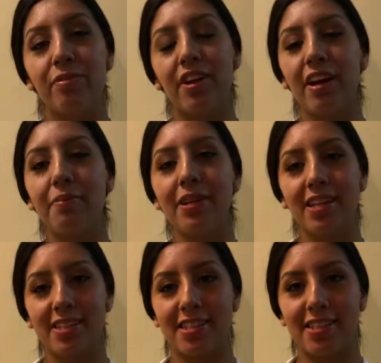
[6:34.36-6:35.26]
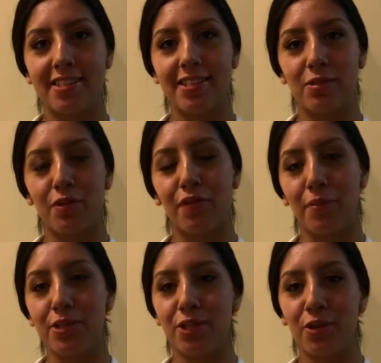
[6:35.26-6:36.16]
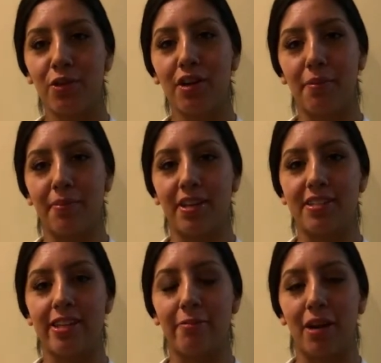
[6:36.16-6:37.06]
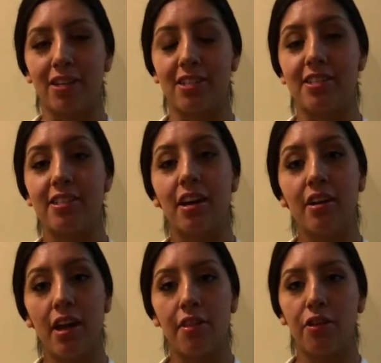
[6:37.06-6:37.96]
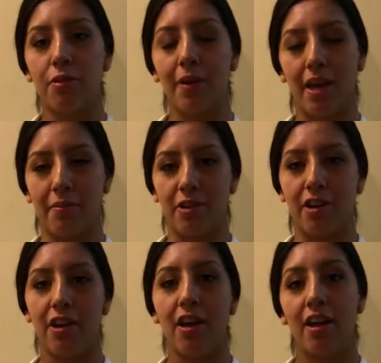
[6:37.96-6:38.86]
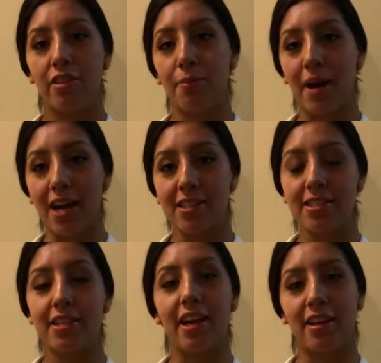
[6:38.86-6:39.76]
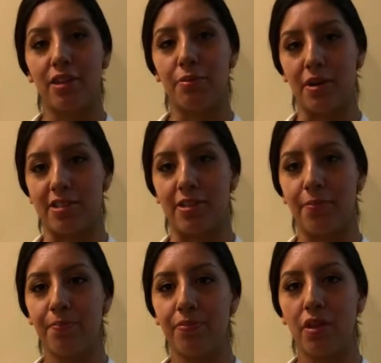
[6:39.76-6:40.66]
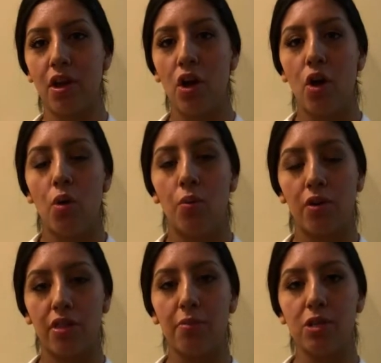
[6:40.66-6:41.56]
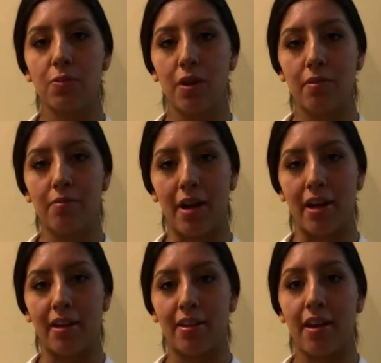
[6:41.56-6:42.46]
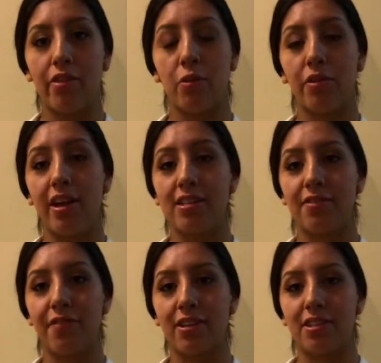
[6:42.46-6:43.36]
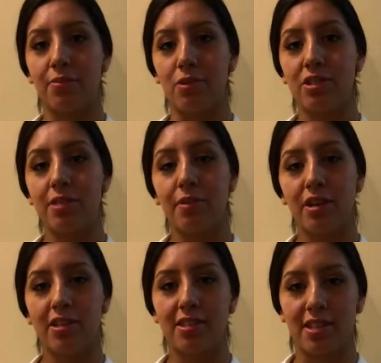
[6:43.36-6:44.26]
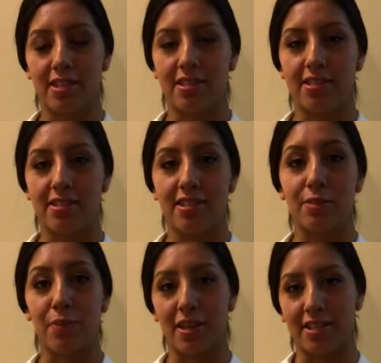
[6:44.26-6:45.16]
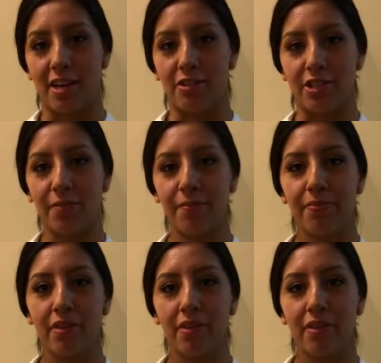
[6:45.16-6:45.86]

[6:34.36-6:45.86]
There have been instances where pharmaceutical companies have practiced unethical behavior in the past and in the present. One of the most problematic, and the one that has affected most American citizens, is price gouging.